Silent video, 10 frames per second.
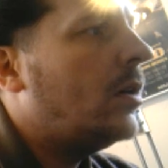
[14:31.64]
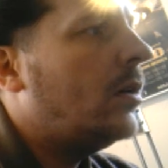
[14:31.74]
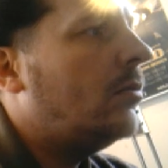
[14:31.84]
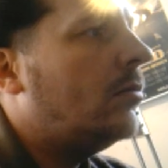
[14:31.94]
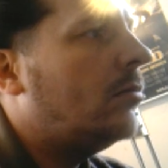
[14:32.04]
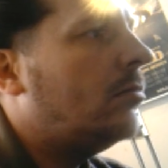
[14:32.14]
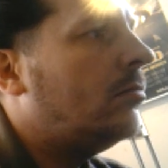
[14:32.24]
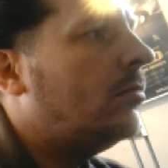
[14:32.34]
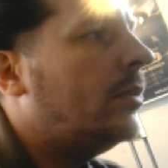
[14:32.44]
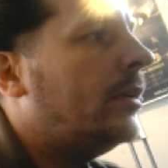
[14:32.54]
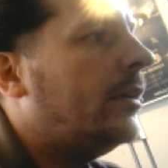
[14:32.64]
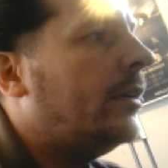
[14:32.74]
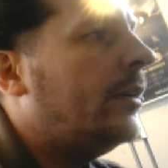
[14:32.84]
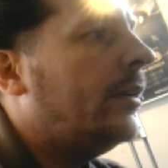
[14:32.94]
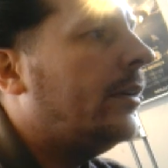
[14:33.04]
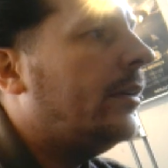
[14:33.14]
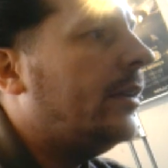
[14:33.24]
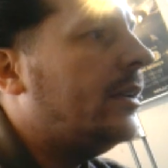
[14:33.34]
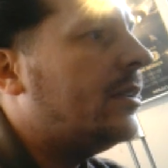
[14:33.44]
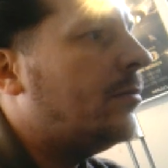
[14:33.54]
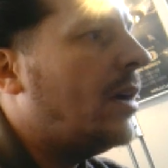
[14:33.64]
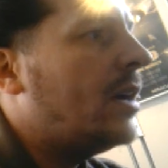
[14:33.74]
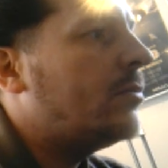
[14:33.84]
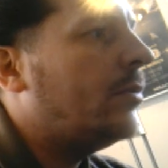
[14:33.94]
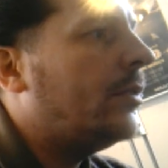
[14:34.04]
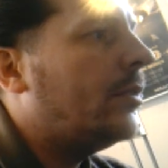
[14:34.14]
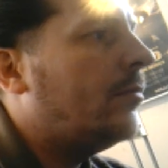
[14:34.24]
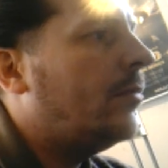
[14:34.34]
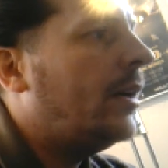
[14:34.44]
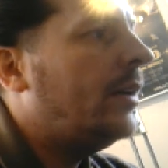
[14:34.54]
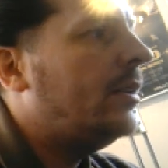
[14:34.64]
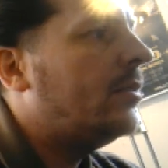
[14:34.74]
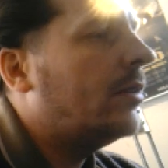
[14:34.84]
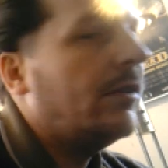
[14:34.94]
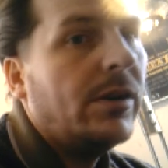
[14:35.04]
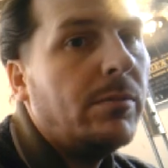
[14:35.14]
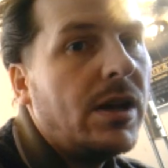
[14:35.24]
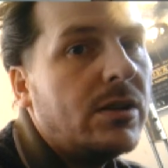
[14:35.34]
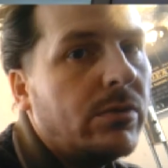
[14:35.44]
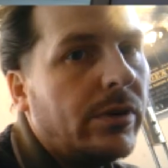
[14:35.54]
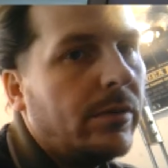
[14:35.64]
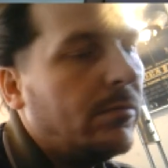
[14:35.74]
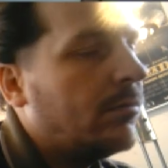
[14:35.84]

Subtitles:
Oh, needs a password. I need to give it a password.